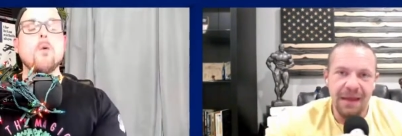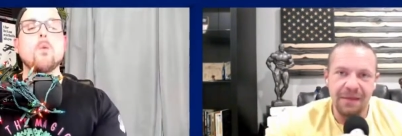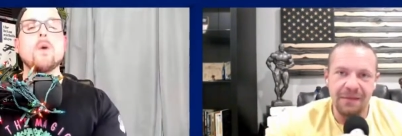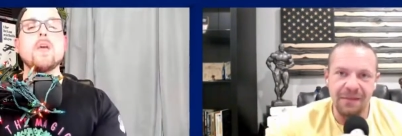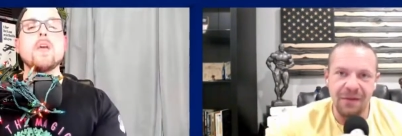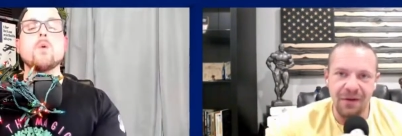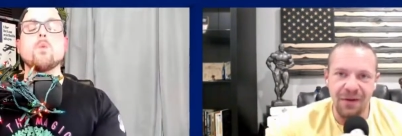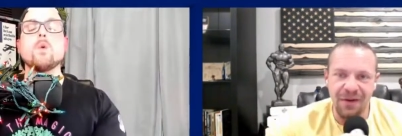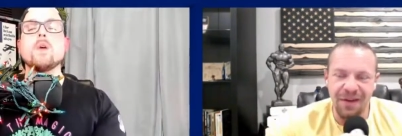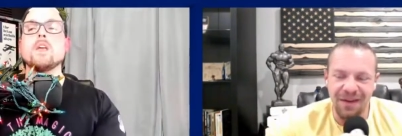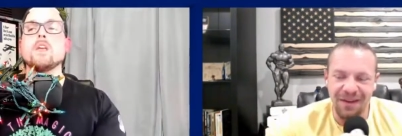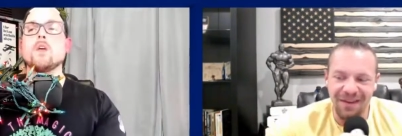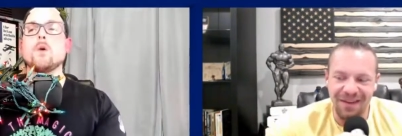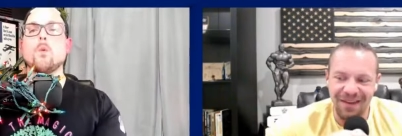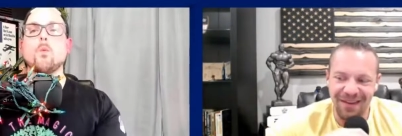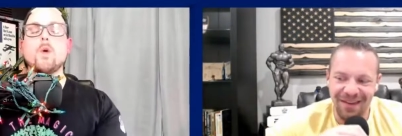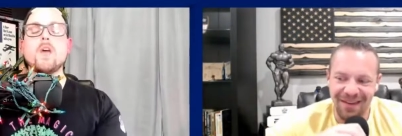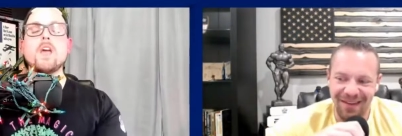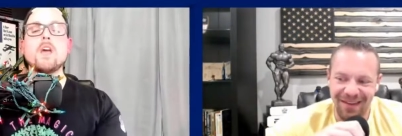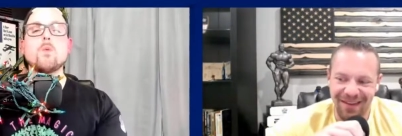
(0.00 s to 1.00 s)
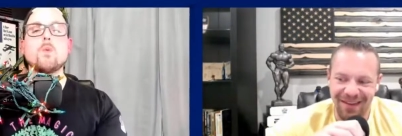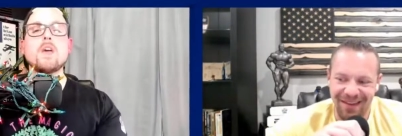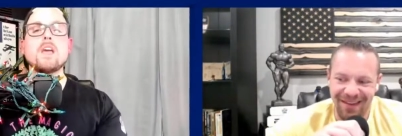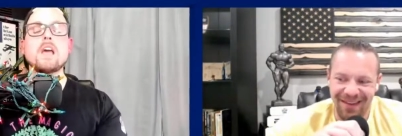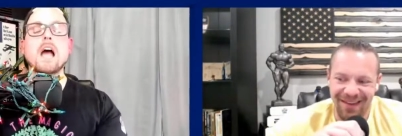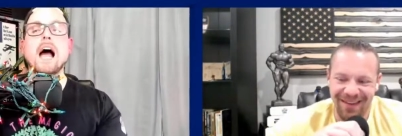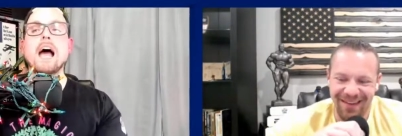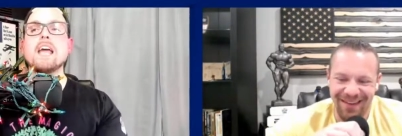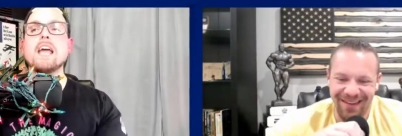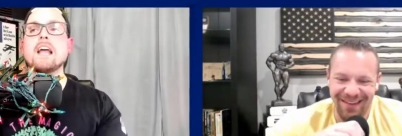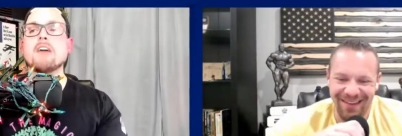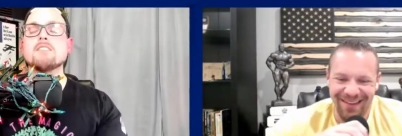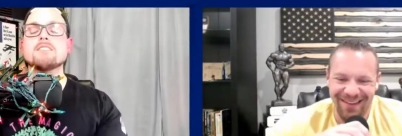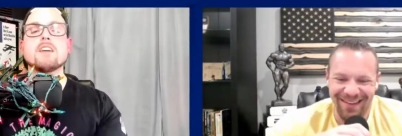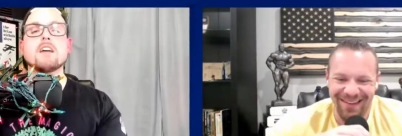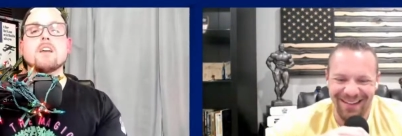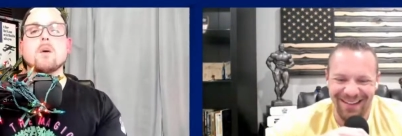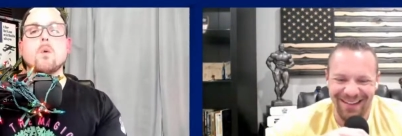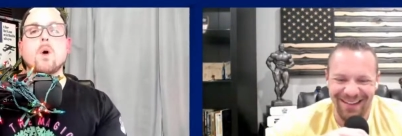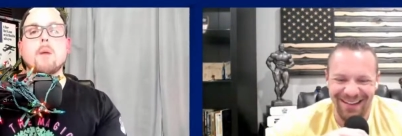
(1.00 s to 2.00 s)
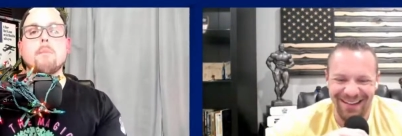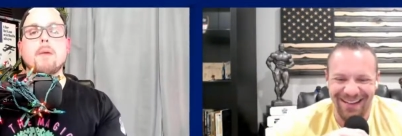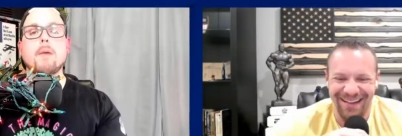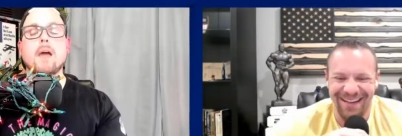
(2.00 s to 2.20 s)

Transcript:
Speaker 1: We, so- we, we, we, I, I'll tell you what,